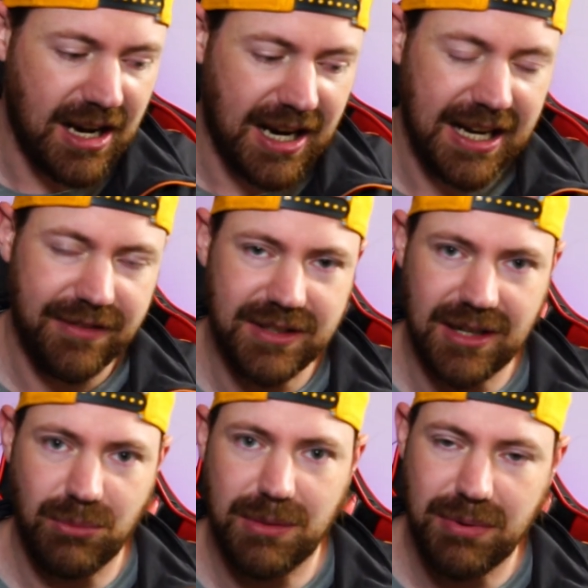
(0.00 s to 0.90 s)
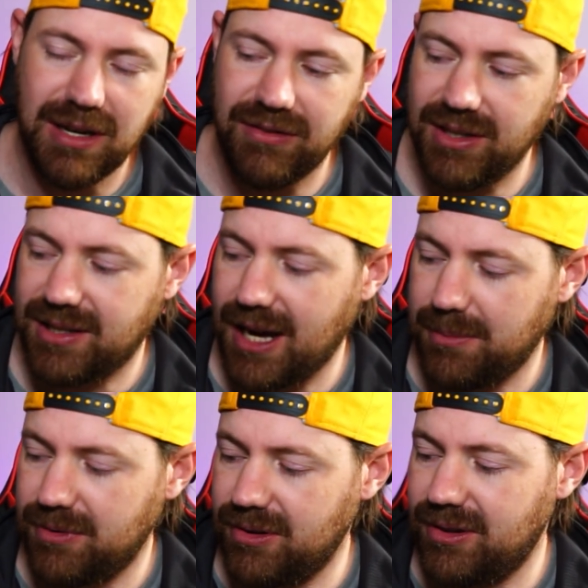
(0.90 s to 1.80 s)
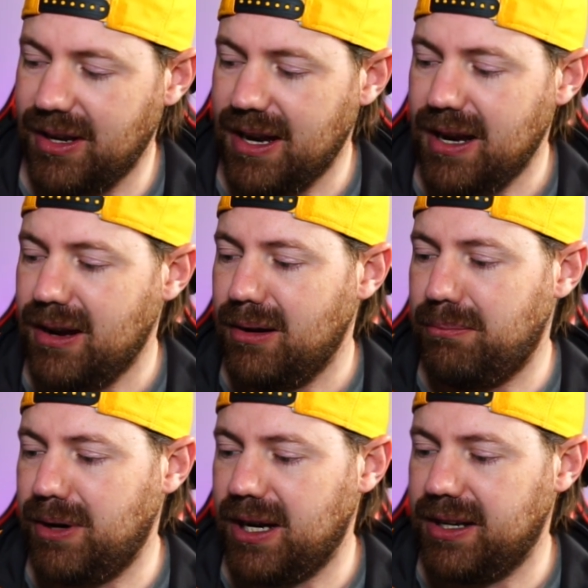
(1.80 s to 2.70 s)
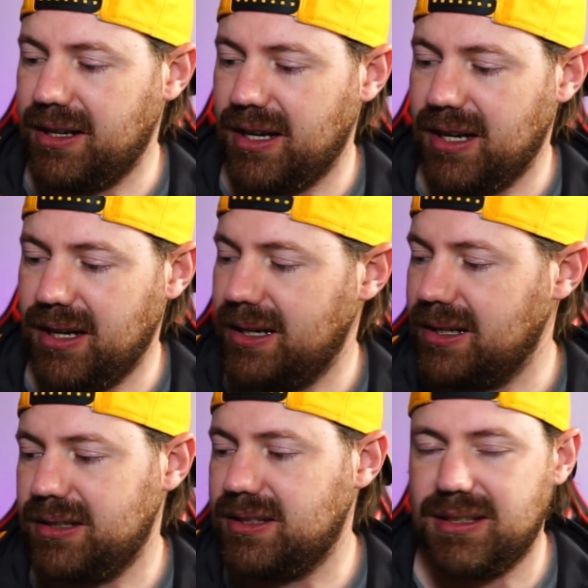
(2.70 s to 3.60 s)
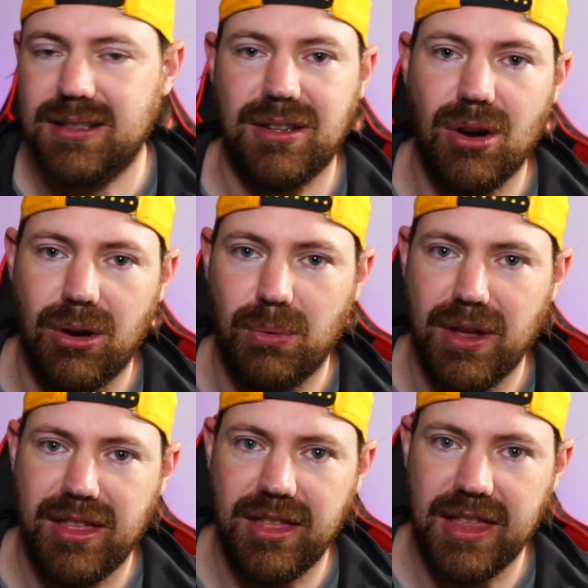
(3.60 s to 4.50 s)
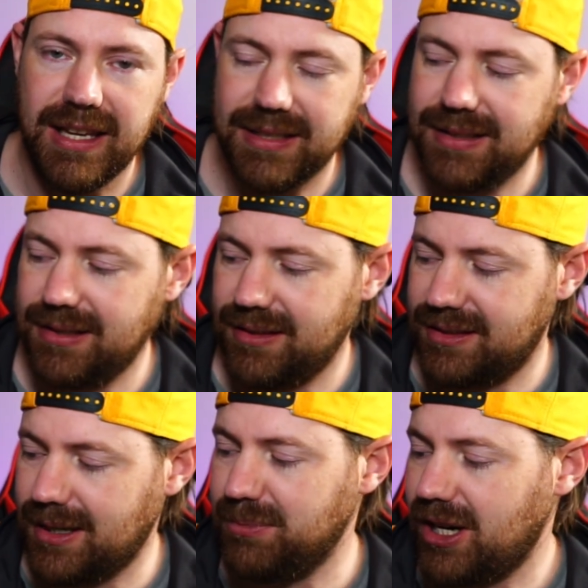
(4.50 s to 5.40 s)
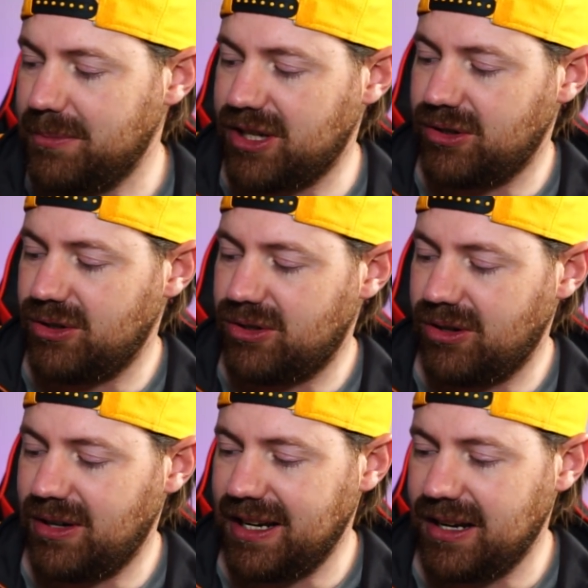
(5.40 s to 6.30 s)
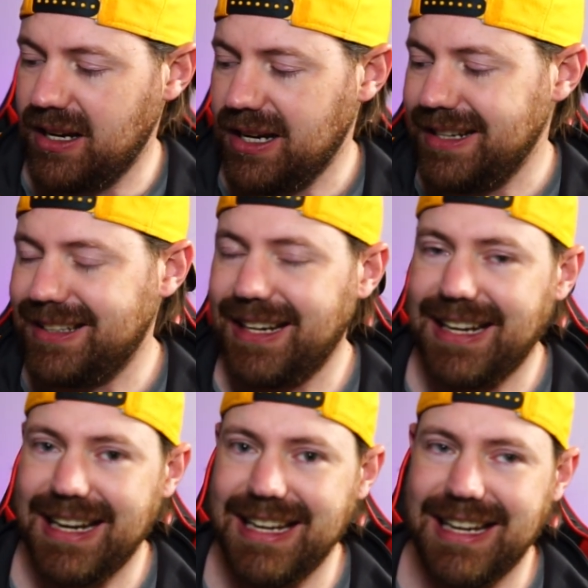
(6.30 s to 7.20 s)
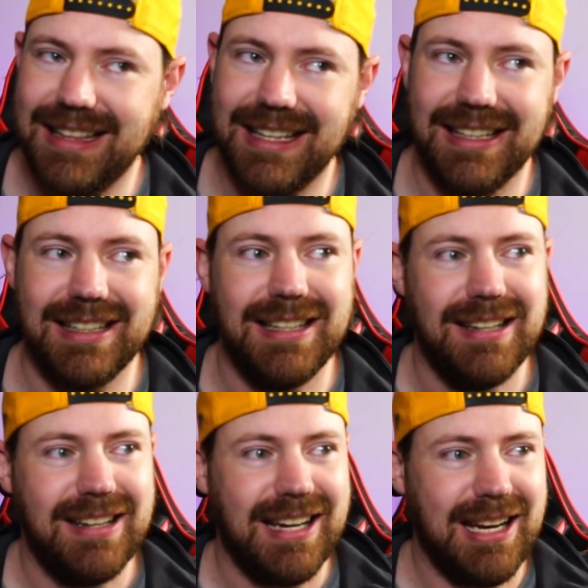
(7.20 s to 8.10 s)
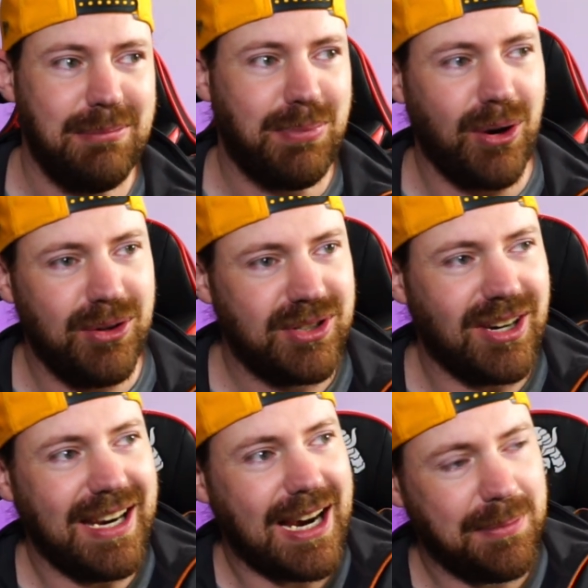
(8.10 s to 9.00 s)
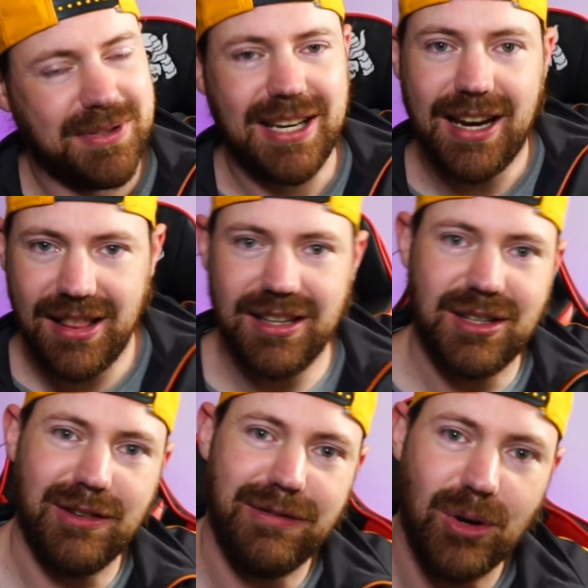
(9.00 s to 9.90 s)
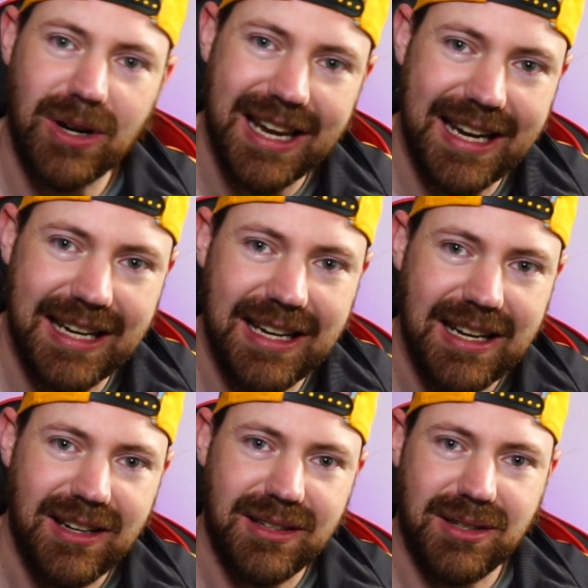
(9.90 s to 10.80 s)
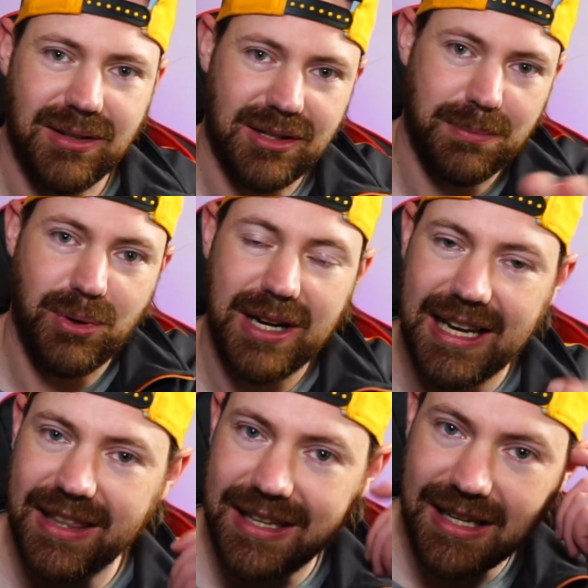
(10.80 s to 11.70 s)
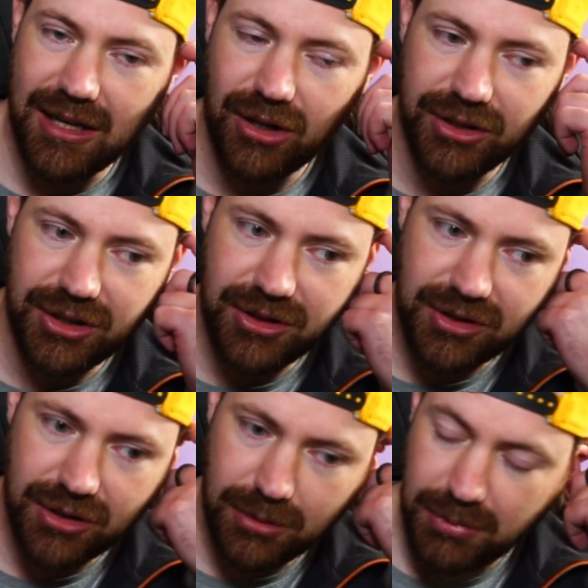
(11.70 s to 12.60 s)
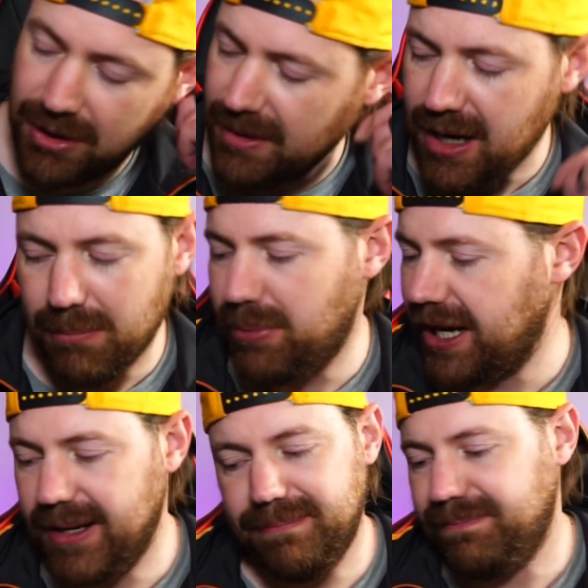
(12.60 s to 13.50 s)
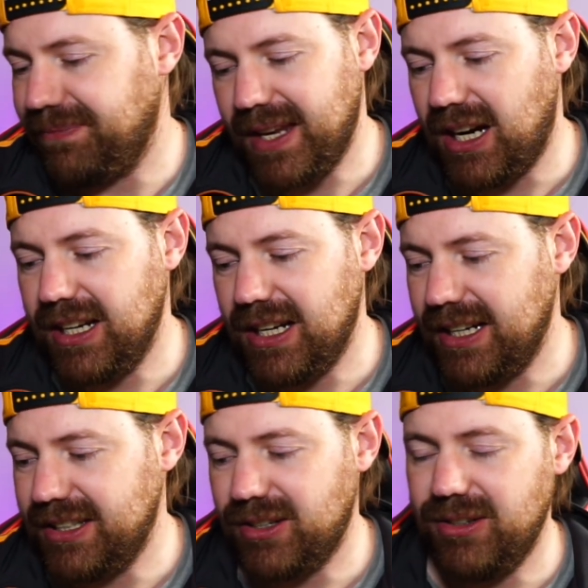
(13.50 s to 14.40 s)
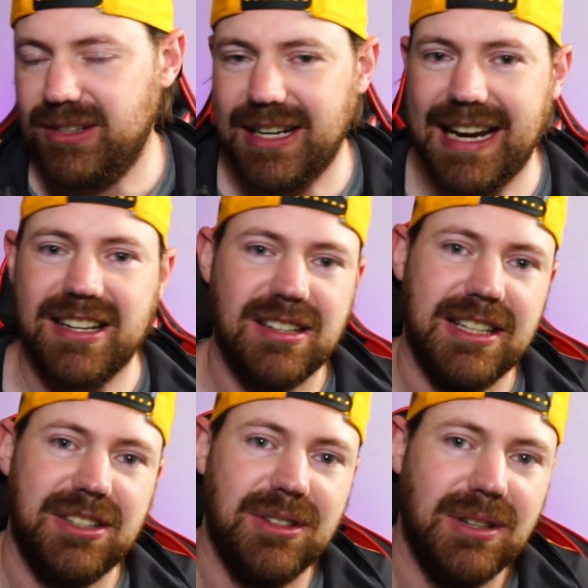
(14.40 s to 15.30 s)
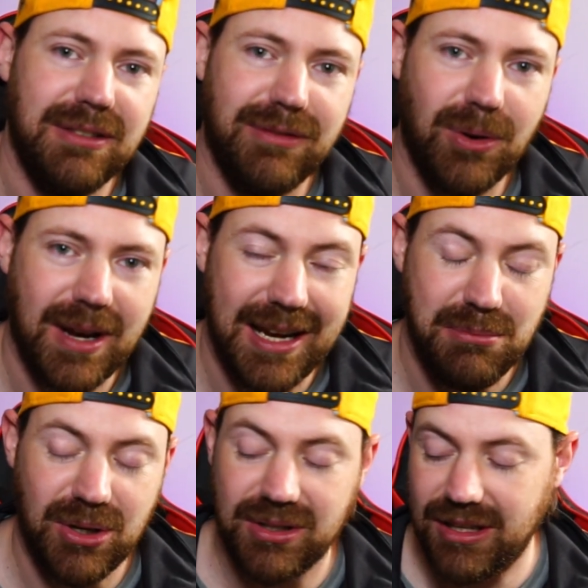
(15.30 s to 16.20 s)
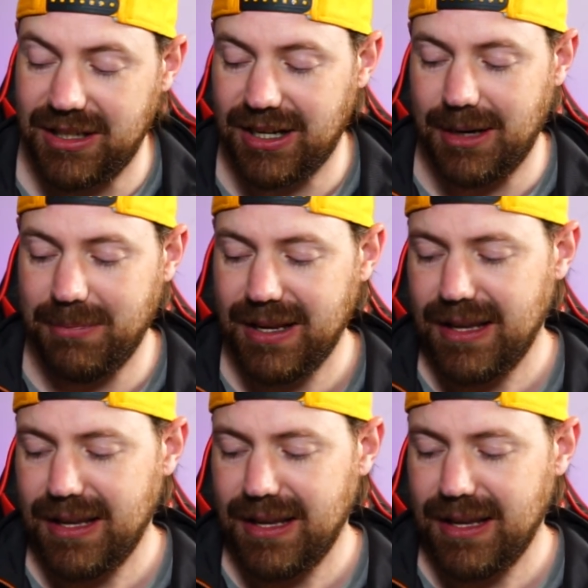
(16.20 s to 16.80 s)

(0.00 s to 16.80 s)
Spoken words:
I have done with previous cameras, but just not with this. Sometimes I do shoot in 1080, and then in post I upscale it to 4K to put out there on YouTube, but I don't actually shoot in 4K most of the time.